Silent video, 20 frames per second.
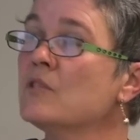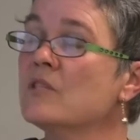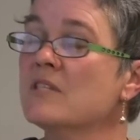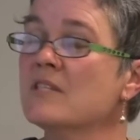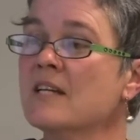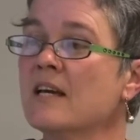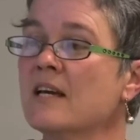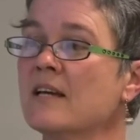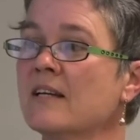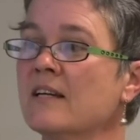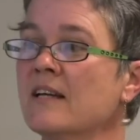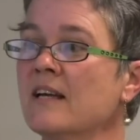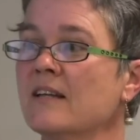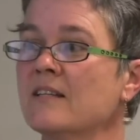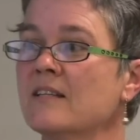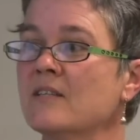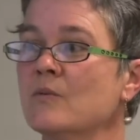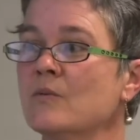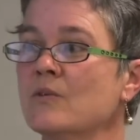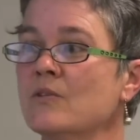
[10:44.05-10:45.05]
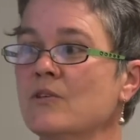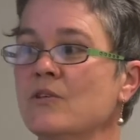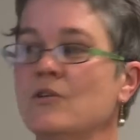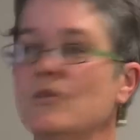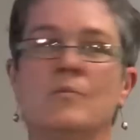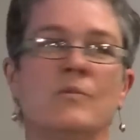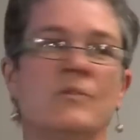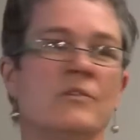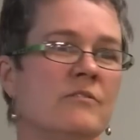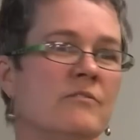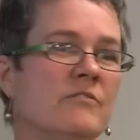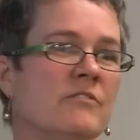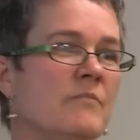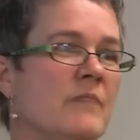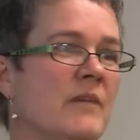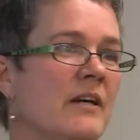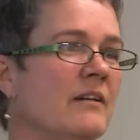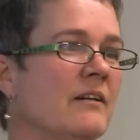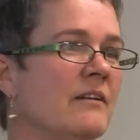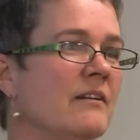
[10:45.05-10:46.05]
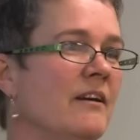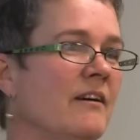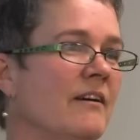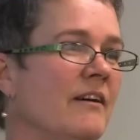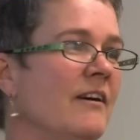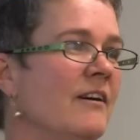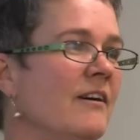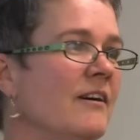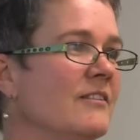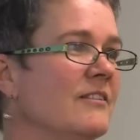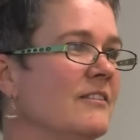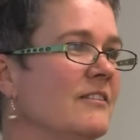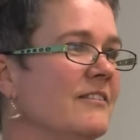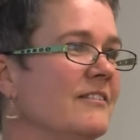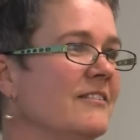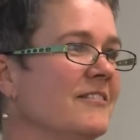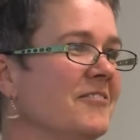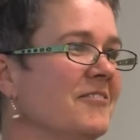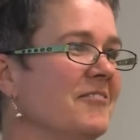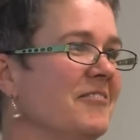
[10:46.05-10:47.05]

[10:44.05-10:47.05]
stay connected was humour and remaining lighthearted.